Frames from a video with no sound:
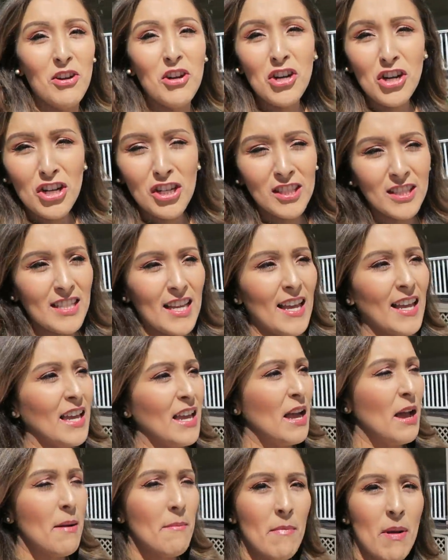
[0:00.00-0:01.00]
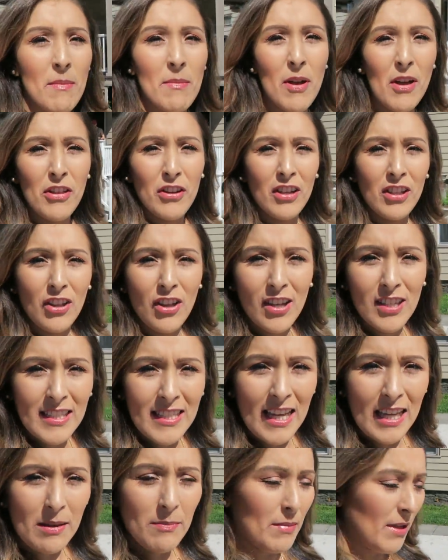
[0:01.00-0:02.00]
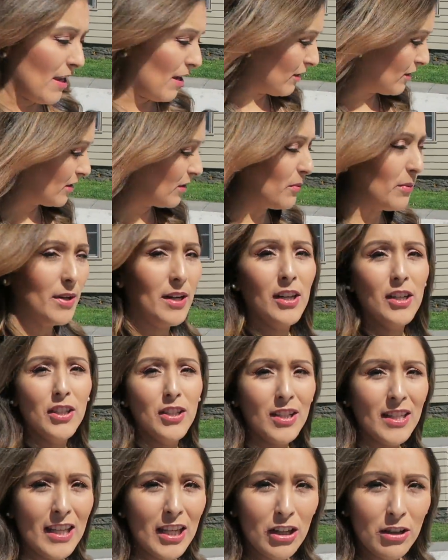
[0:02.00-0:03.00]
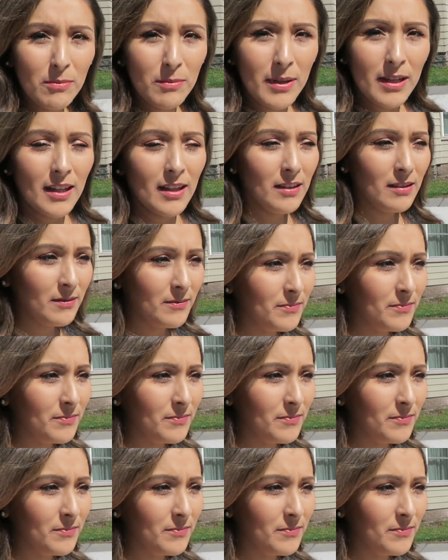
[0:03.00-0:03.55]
Oh, girls' day. My mother-in-law is taking me out somewhere to kill me.